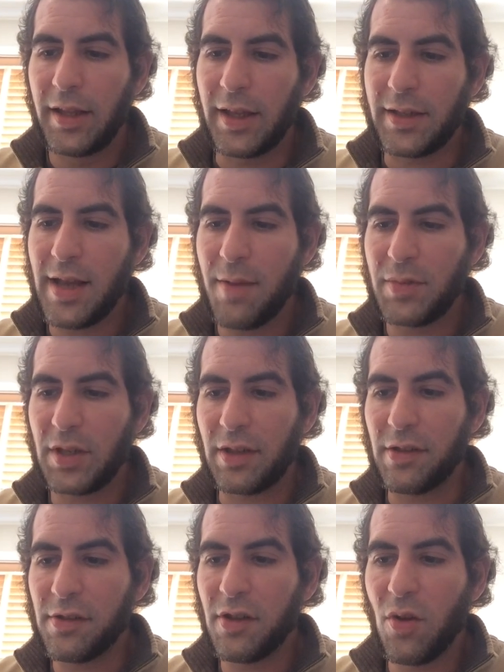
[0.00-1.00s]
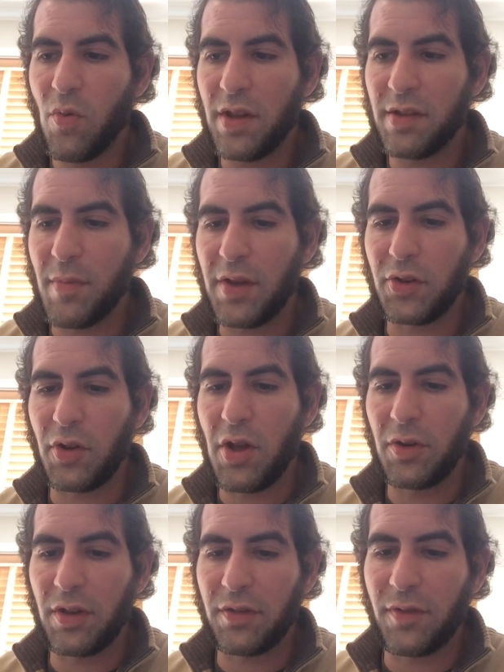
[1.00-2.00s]
The attempt to conceal one's mental
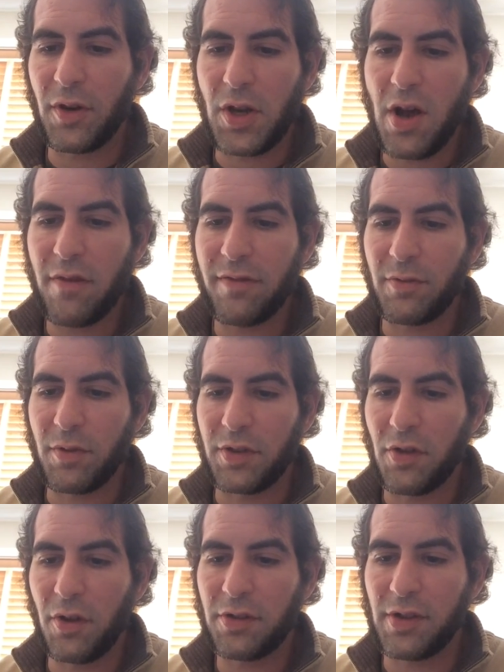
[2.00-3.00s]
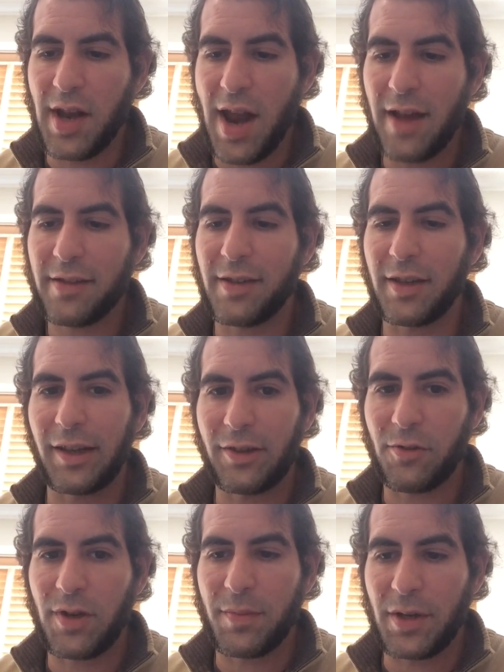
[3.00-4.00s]
illness very often results in not seeking
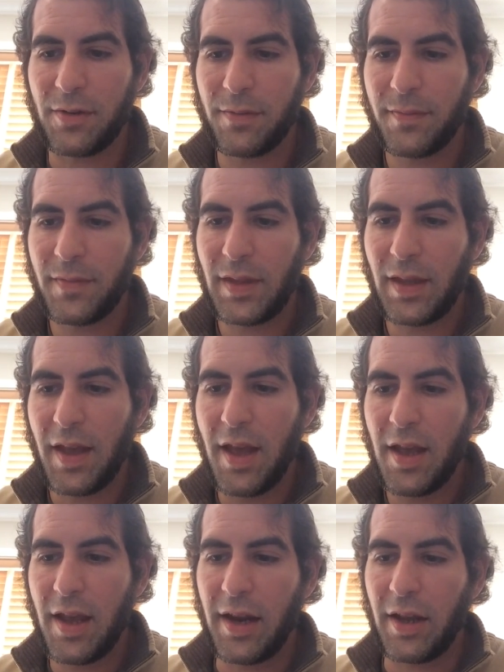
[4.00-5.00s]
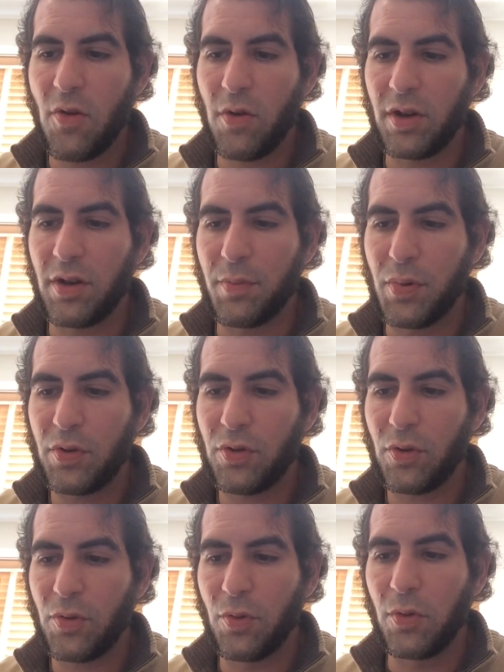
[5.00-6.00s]
treatment. And according to
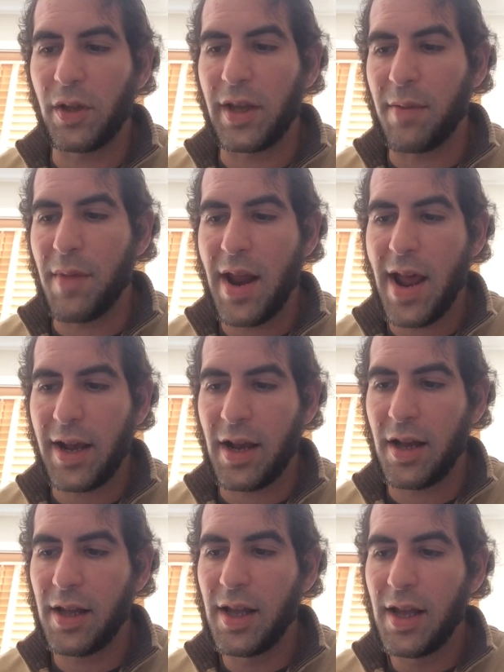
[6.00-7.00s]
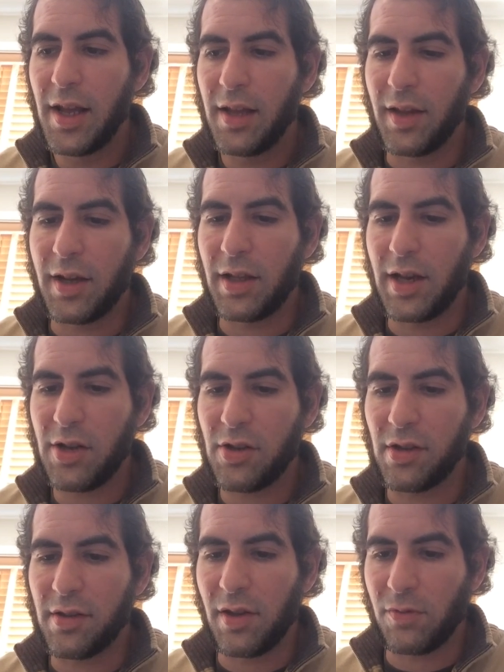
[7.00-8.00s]
Butcher, Hooley, and Maneka, the
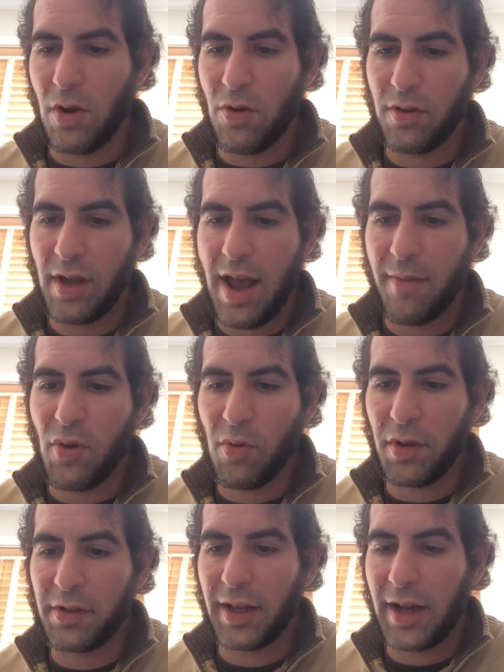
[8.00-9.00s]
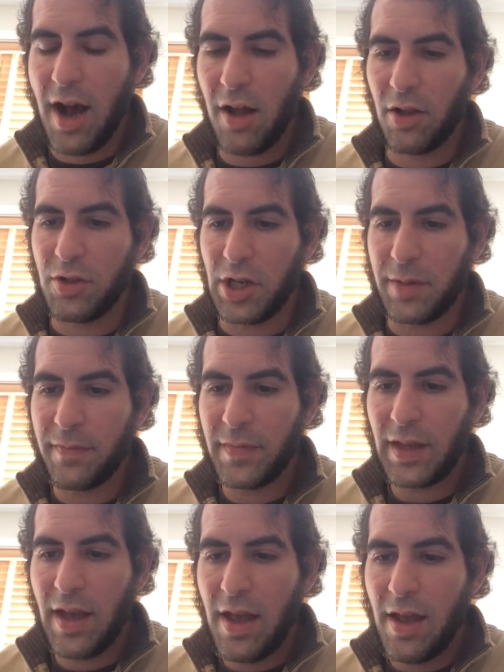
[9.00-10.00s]
clinicians that wrote Abnormal Psychology,
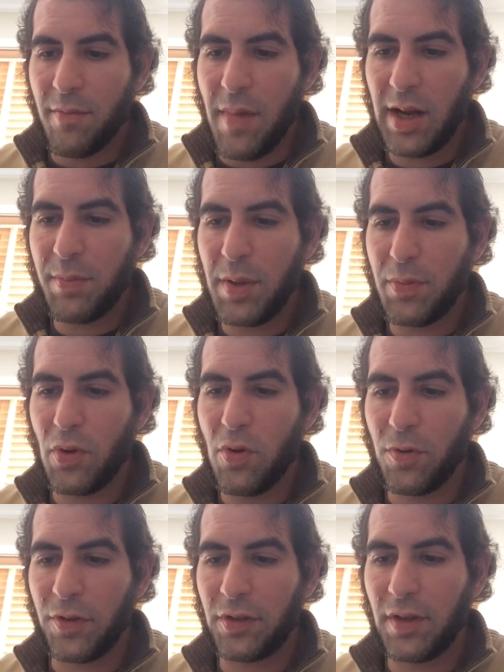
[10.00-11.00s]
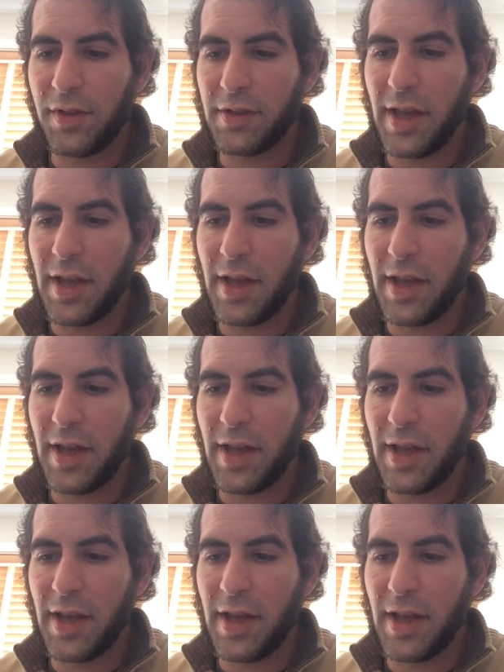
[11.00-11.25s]
many people who receive a